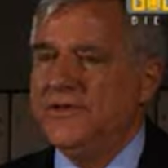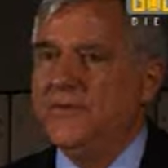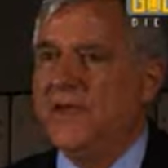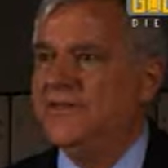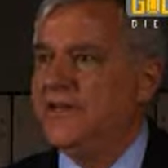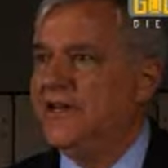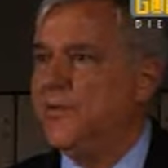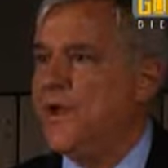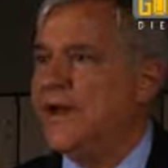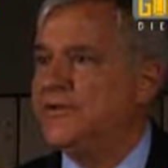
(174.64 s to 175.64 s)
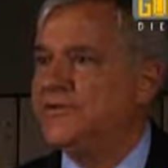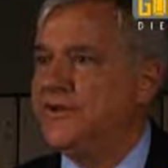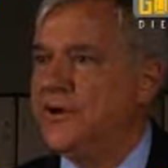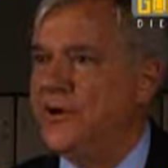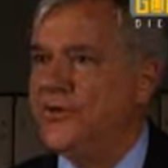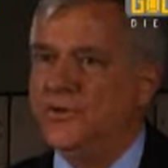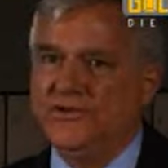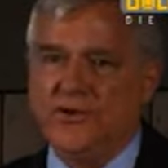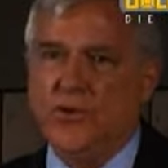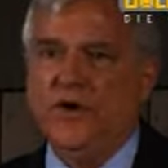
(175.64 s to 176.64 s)
So basically 1 ounce of gold
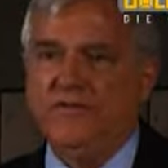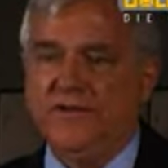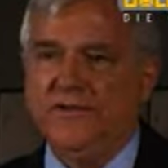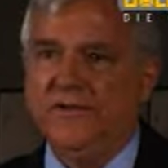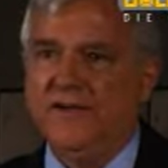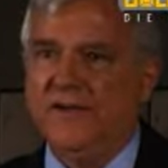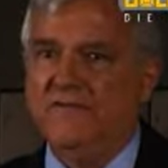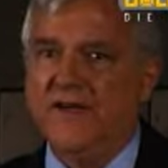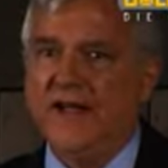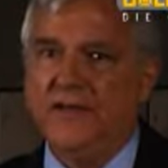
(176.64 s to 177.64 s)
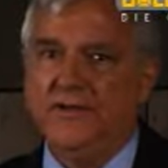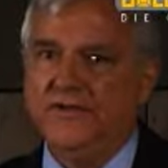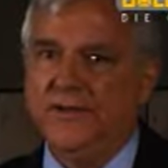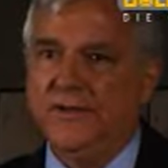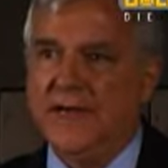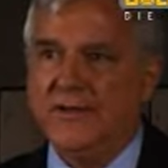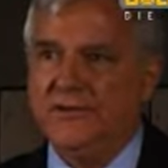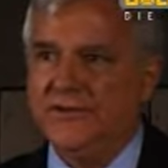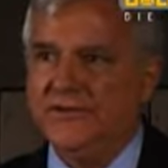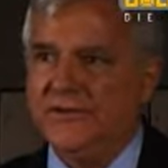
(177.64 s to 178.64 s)
was equivalent in value to the Dow
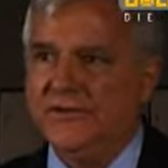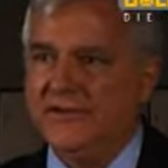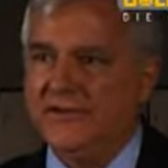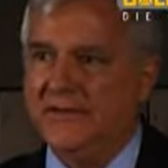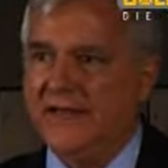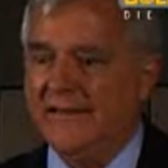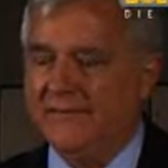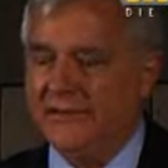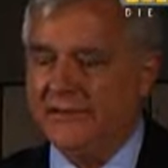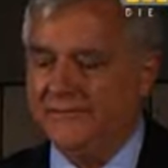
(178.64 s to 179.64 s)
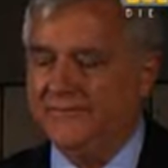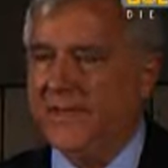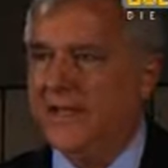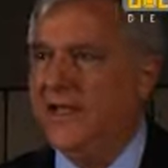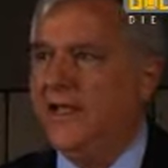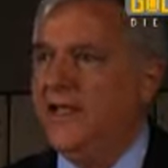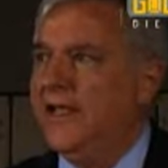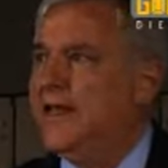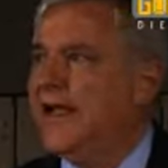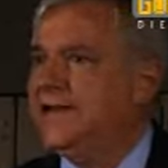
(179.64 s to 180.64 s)
Jones Industrial Average.
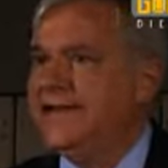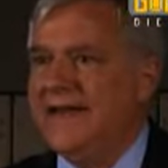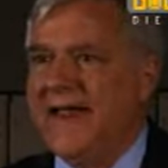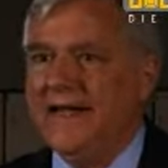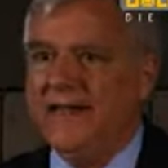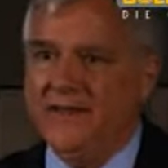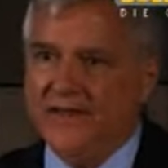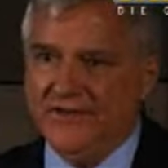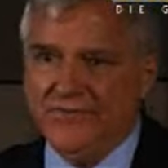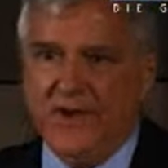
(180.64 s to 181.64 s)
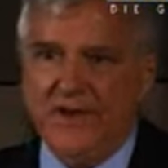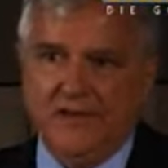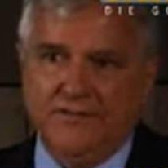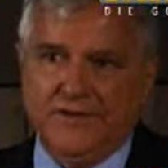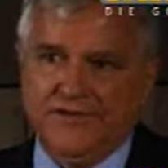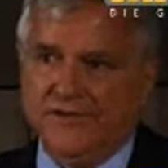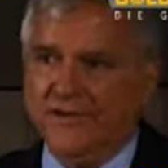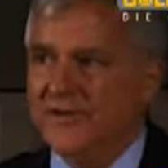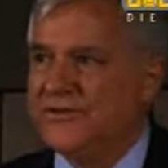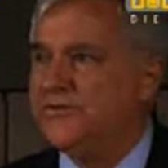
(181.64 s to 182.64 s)
In 1980, as many of us
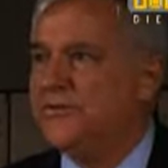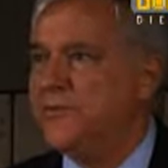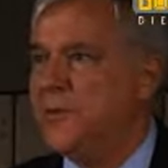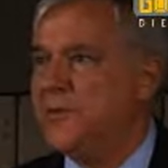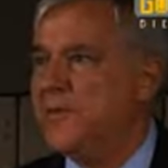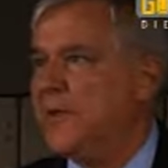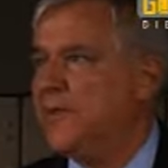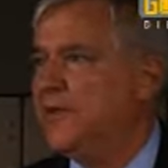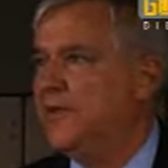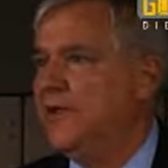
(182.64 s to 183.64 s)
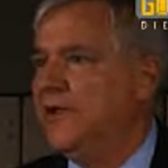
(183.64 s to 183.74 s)
in this room will remember,